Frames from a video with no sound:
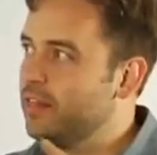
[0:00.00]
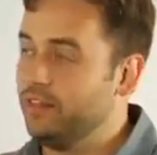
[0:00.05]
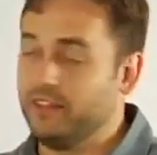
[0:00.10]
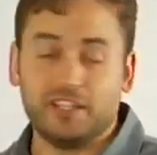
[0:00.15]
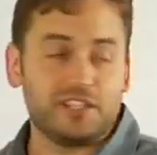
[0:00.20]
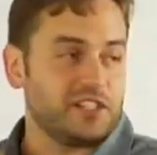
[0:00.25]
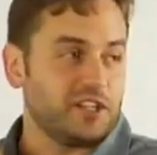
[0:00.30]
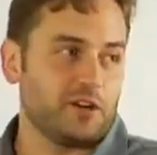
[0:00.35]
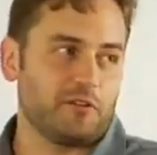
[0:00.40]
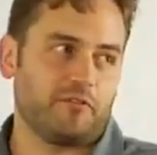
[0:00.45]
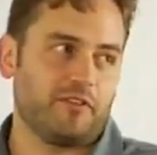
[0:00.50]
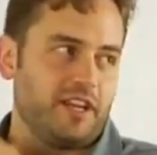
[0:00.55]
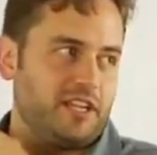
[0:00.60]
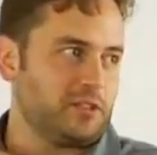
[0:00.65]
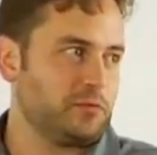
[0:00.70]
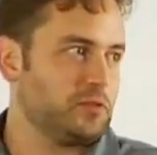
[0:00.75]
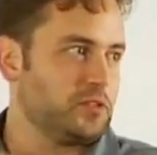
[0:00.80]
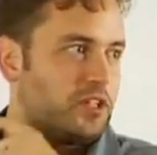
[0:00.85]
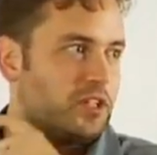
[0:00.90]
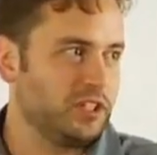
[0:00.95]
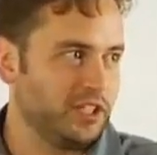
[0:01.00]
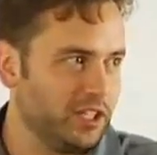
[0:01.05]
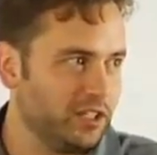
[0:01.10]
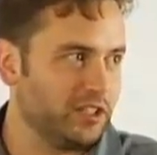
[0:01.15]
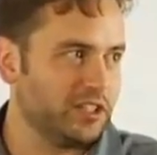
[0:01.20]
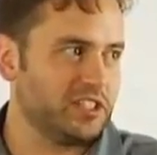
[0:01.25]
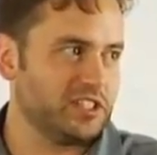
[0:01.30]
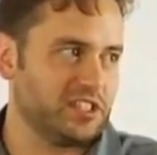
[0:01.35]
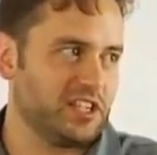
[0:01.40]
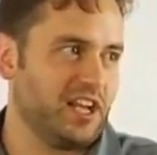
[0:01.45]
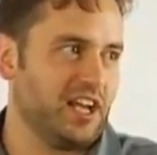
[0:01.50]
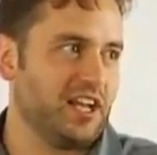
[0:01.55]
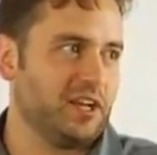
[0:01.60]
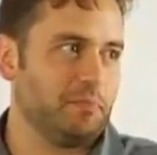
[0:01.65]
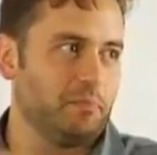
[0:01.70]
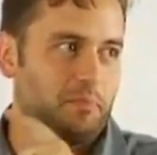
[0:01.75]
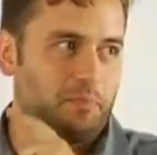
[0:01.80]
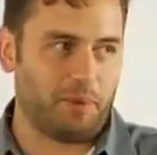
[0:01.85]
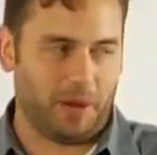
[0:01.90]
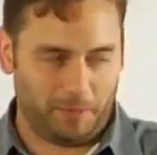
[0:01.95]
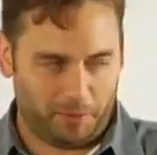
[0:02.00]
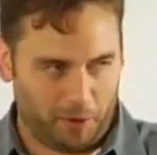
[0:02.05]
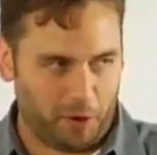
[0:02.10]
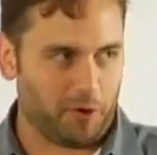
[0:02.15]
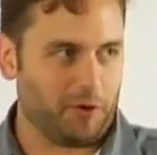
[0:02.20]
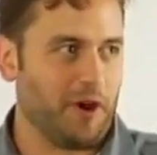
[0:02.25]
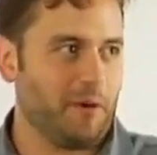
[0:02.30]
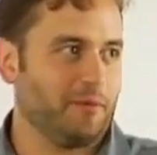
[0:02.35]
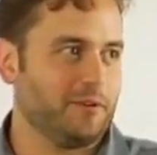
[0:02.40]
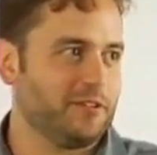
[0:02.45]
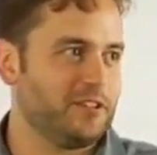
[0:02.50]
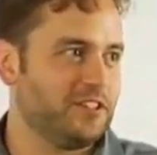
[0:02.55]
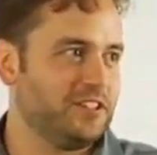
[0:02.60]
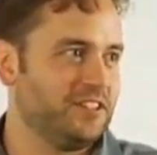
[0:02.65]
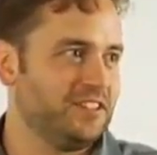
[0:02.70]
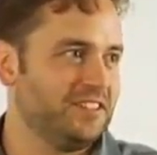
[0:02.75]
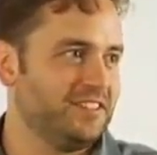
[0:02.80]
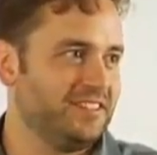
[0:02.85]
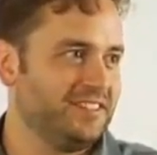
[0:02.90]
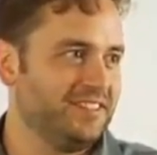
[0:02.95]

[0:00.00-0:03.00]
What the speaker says: This interface was clearly designed by programmers.